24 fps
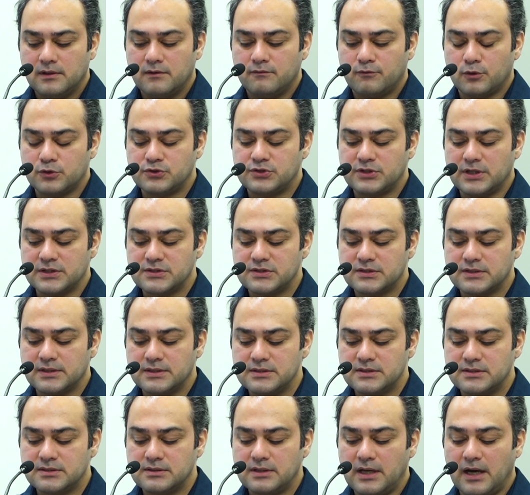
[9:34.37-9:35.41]
for
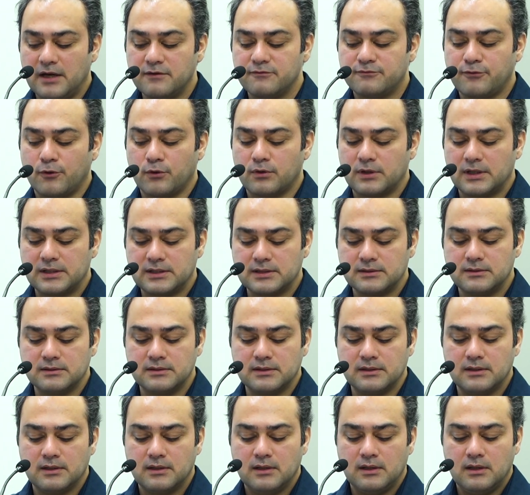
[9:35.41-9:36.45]
justice, and for
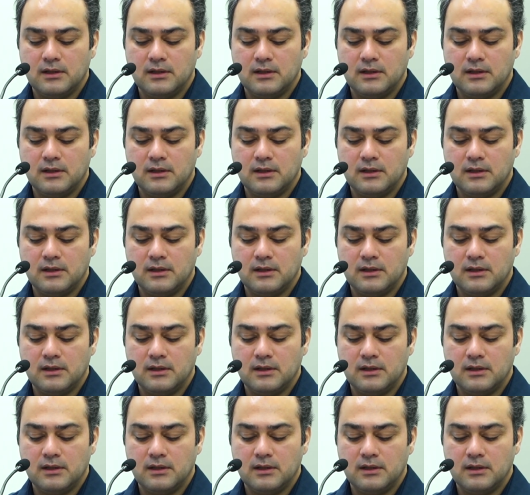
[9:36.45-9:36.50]
return,